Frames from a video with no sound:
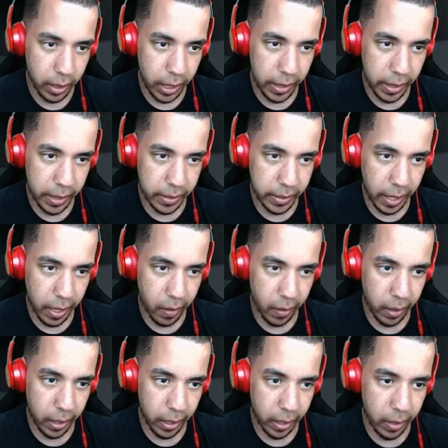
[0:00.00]
in this
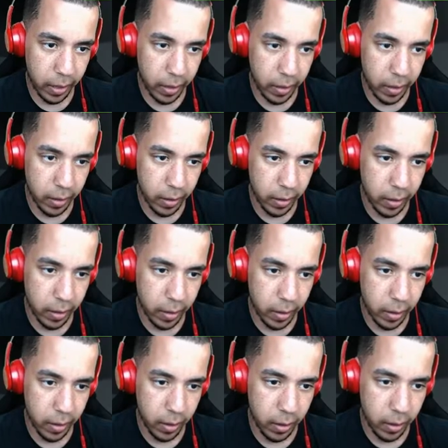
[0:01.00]
area.
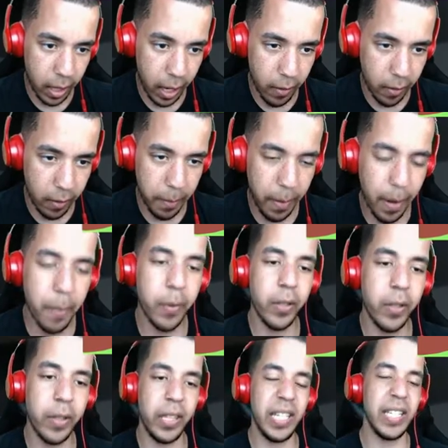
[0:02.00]
I remember
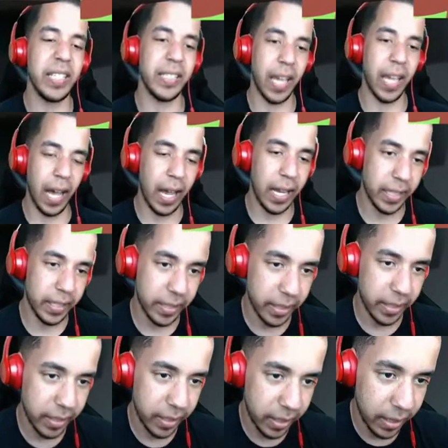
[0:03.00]
these guys.
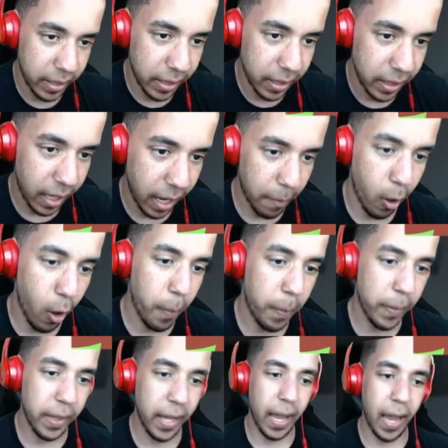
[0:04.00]
I'm
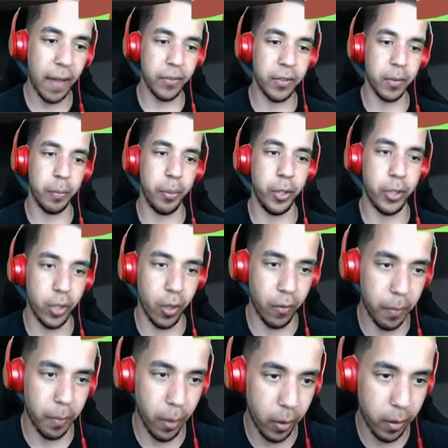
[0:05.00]
hoping they have some
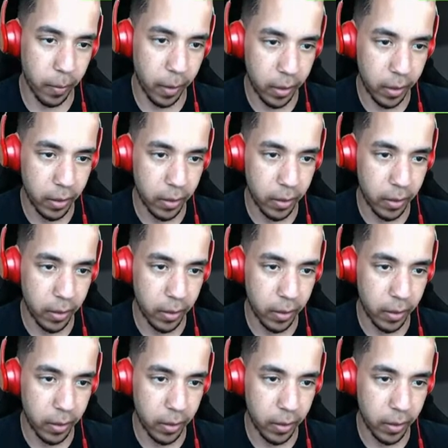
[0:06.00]
pushover Pokemon.